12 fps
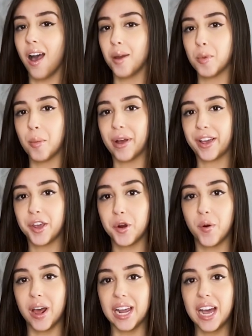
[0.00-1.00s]
I'm Rebecca
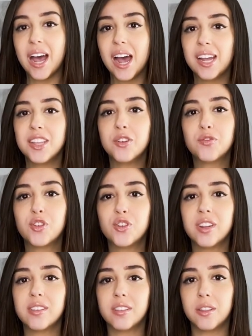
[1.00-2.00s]
Urena, and you've
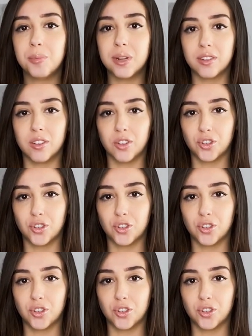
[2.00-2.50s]
tuned into The Buzz on the